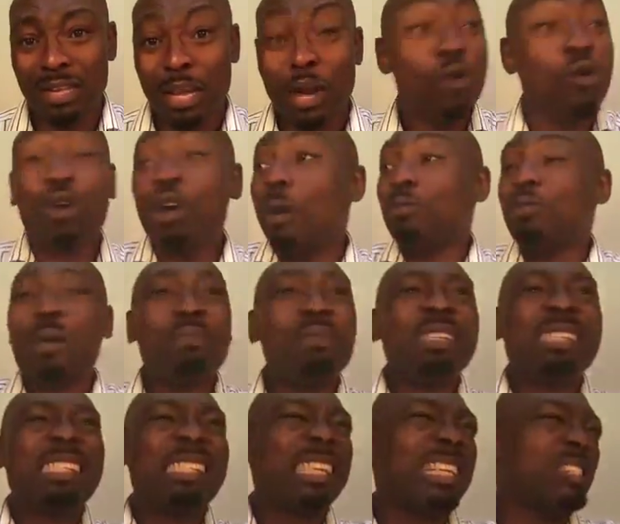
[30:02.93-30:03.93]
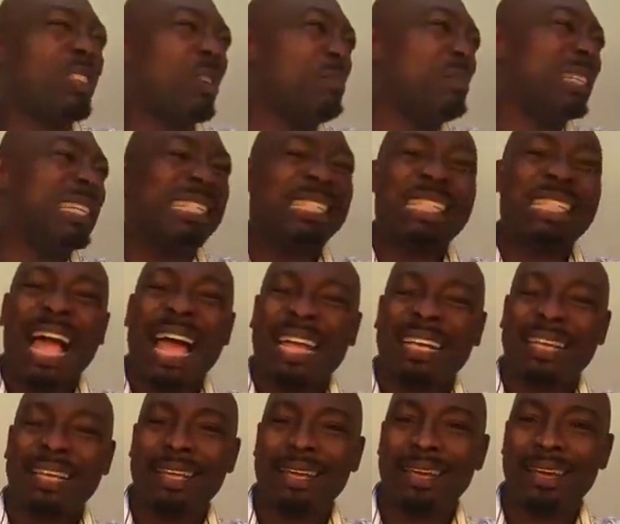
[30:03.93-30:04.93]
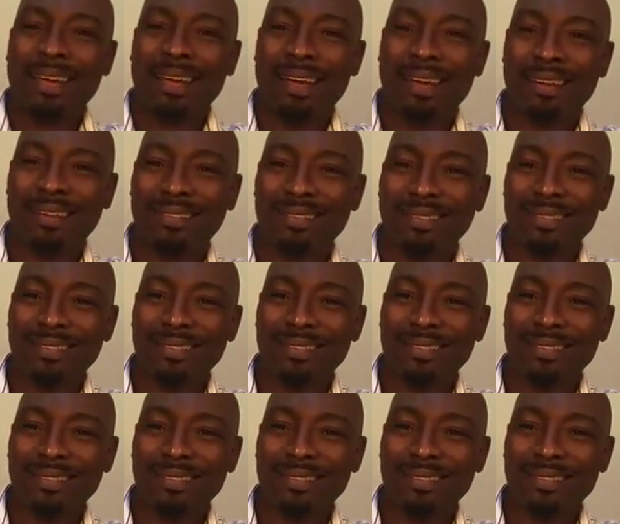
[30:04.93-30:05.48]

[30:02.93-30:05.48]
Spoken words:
He will come to a place, he says, somebody died here.